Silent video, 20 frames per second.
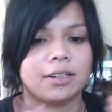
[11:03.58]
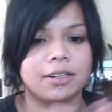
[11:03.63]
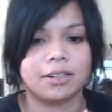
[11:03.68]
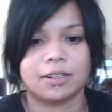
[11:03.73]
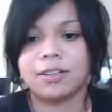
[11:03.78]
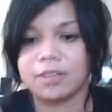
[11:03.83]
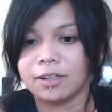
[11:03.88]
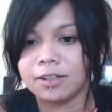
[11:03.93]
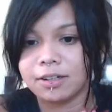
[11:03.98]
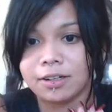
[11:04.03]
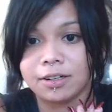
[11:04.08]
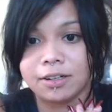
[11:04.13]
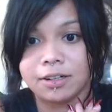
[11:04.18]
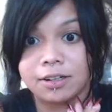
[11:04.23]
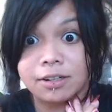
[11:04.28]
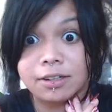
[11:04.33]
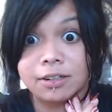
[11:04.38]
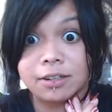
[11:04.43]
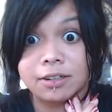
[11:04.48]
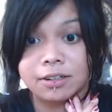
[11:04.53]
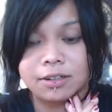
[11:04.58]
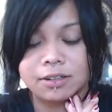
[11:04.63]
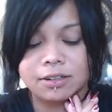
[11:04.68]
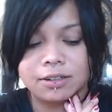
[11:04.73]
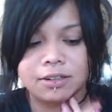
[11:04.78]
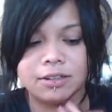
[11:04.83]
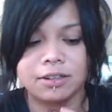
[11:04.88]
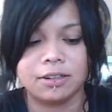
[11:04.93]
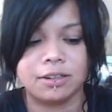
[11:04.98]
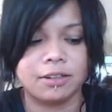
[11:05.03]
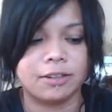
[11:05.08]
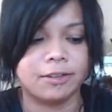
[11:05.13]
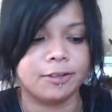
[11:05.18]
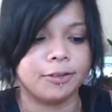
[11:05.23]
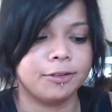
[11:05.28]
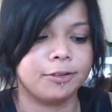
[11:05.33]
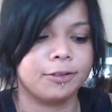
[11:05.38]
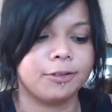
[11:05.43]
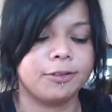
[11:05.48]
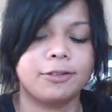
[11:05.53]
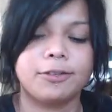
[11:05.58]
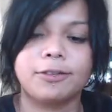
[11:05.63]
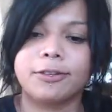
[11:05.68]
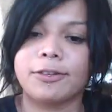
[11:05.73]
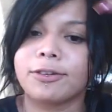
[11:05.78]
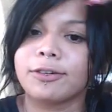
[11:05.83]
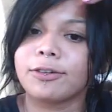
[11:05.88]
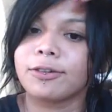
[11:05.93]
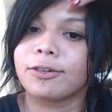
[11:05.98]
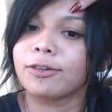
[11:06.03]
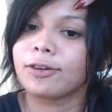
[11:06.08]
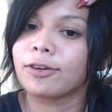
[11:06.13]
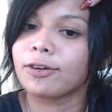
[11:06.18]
No one is speaking in this clip.